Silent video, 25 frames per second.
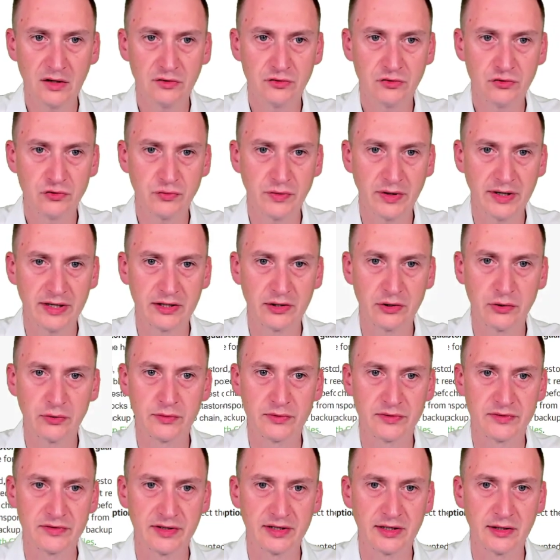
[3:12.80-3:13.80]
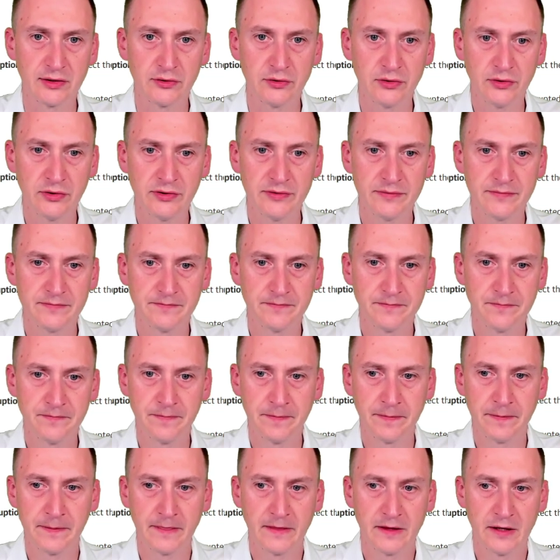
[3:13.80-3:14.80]
try and go and take a look.
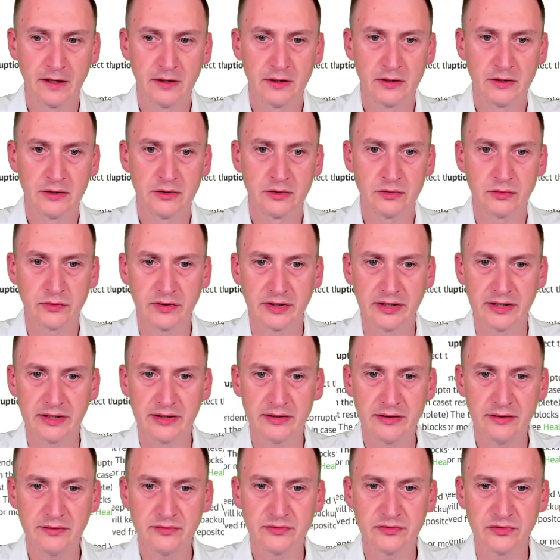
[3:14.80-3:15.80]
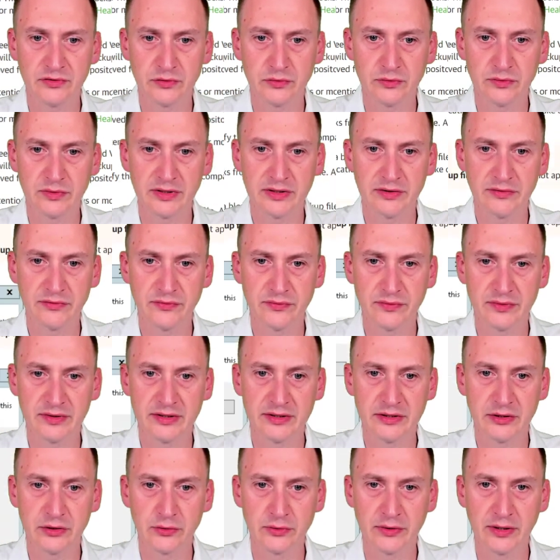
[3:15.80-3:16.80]
Okay, so if we
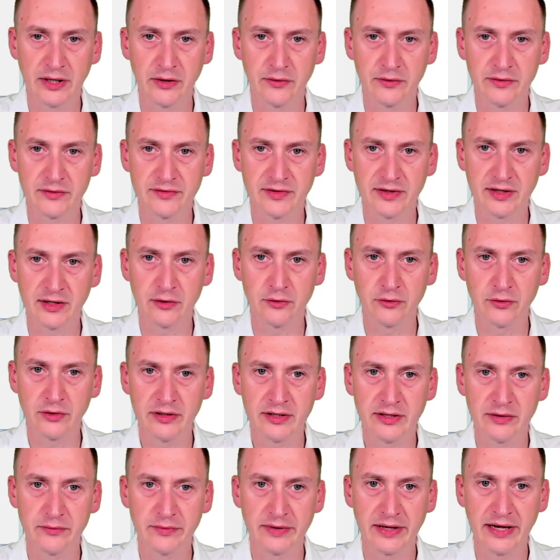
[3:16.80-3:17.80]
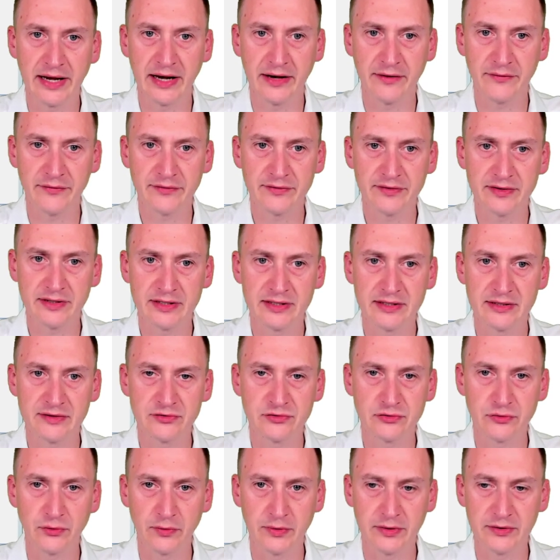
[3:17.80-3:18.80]
go down and take a look, here we have the
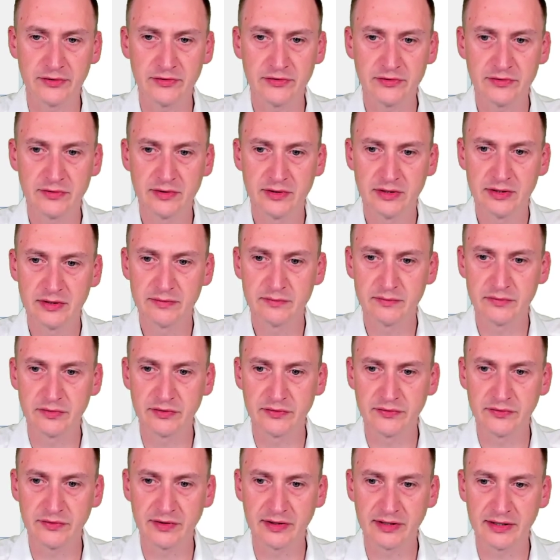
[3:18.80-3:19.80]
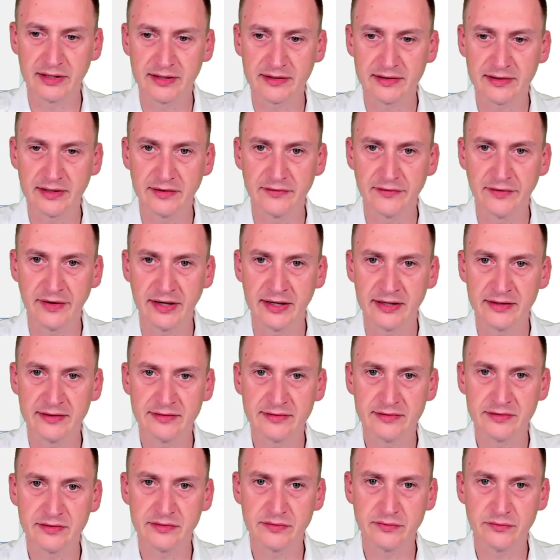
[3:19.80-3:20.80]
storage. We've clicked
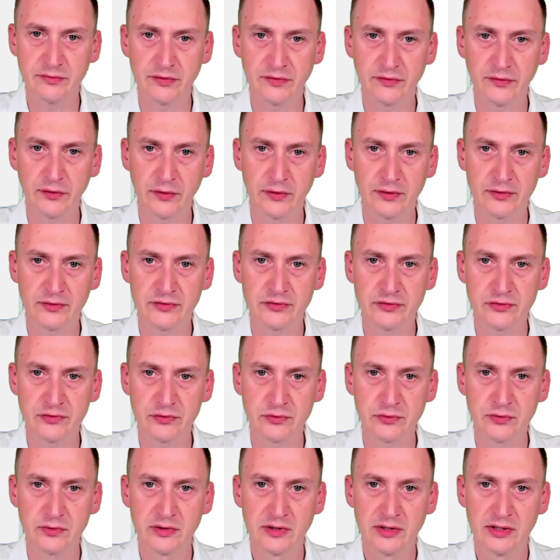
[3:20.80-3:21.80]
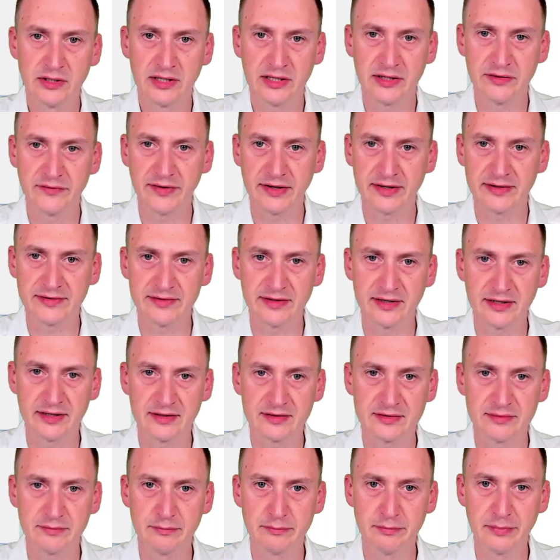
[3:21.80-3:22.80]
advanced, we've gone to advanced
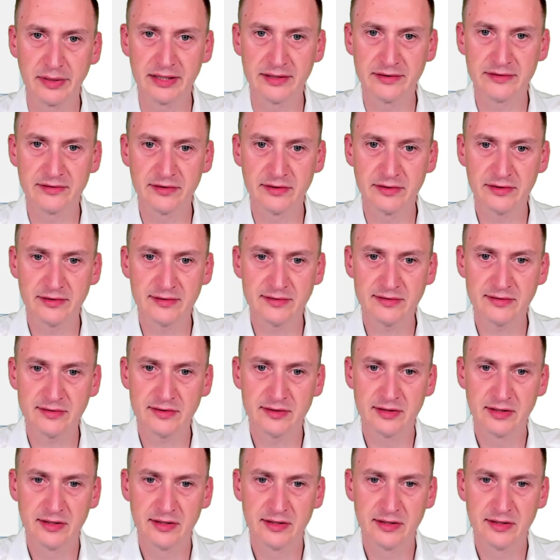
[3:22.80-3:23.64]
settings and maintenance,